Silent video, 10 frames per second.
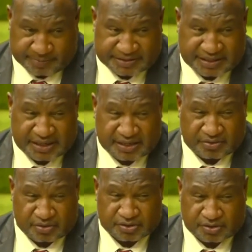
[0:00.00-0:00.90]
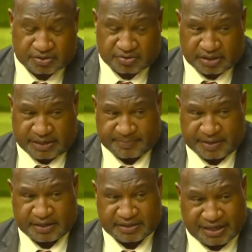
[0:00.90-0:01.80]
each other and cross go come.
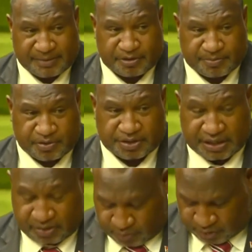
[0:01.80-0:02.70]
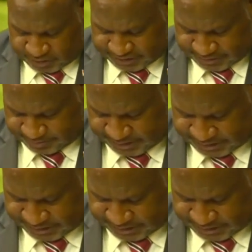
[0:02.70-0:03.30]
Time blaming work one time. That